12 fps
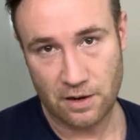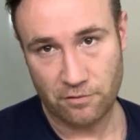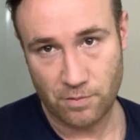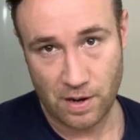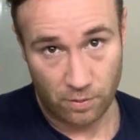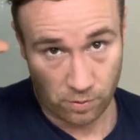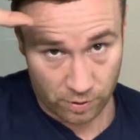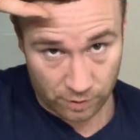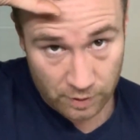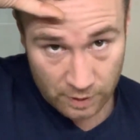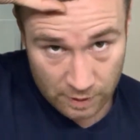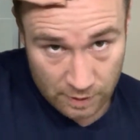out from now
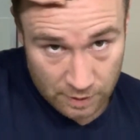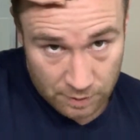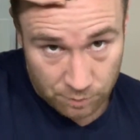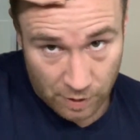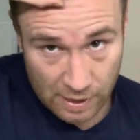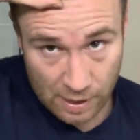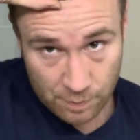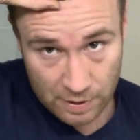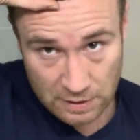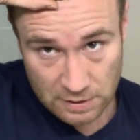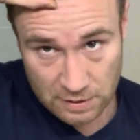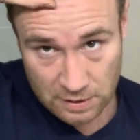on. My
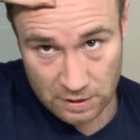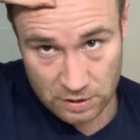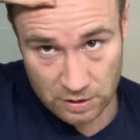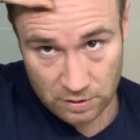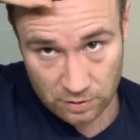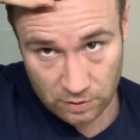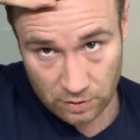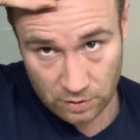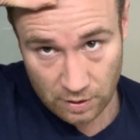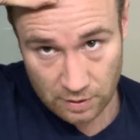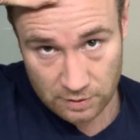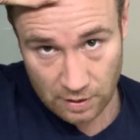hairpiece is this
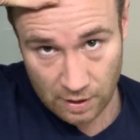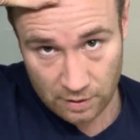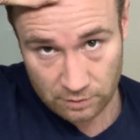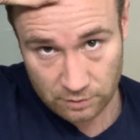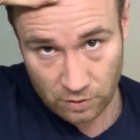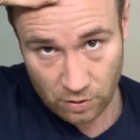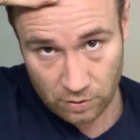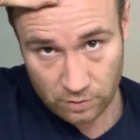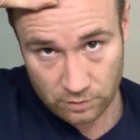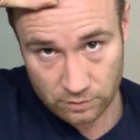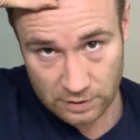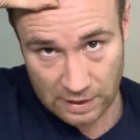
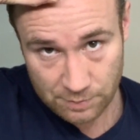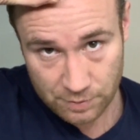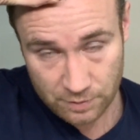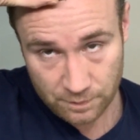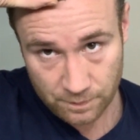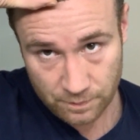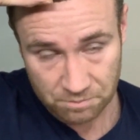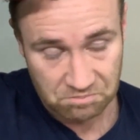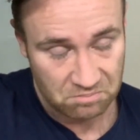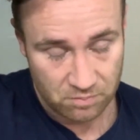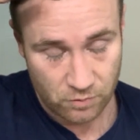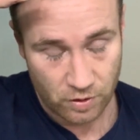long, deep,
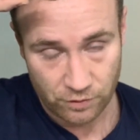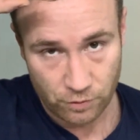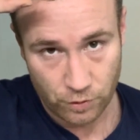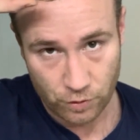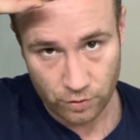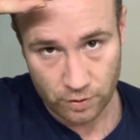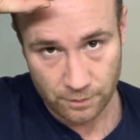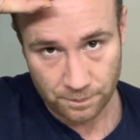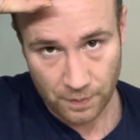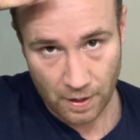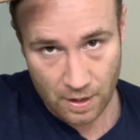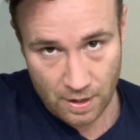whatever you want to call it,
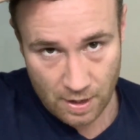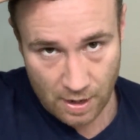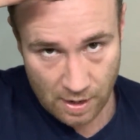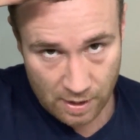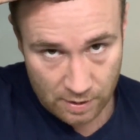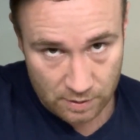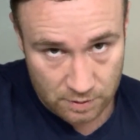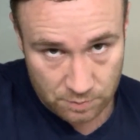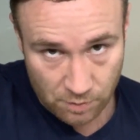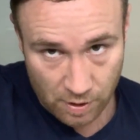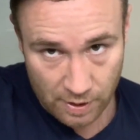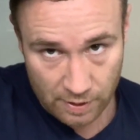and
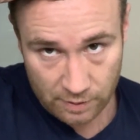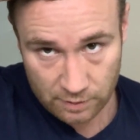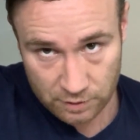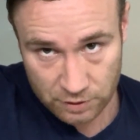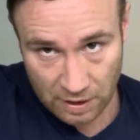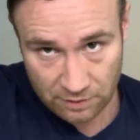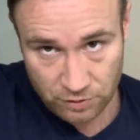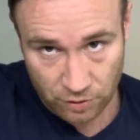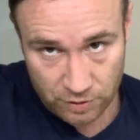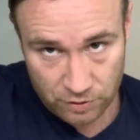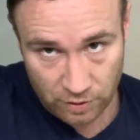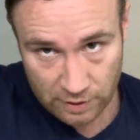my shave
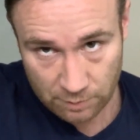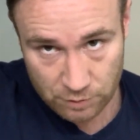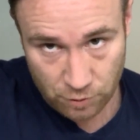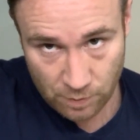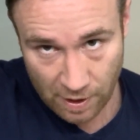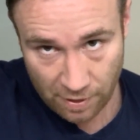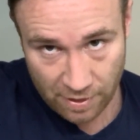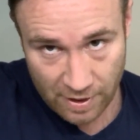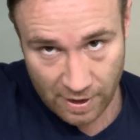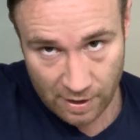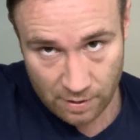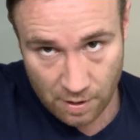zone is only up to about
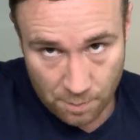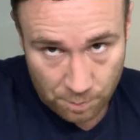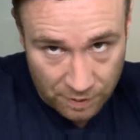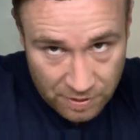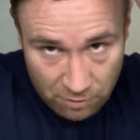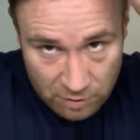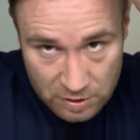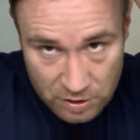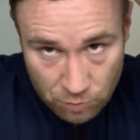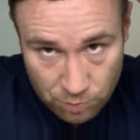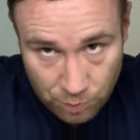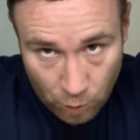there. But there is
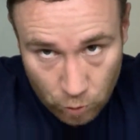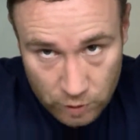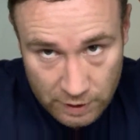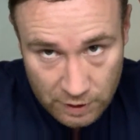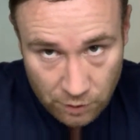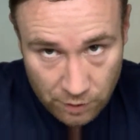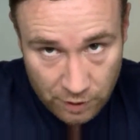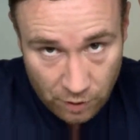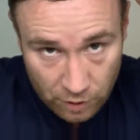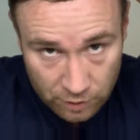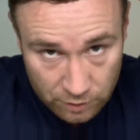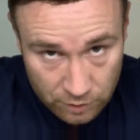balding going
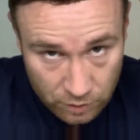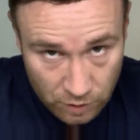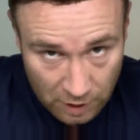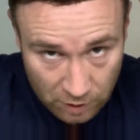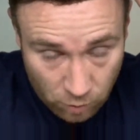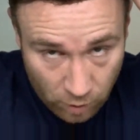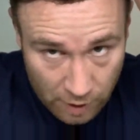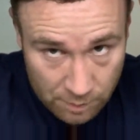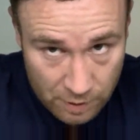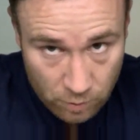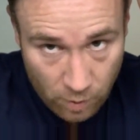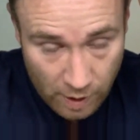on in quite a big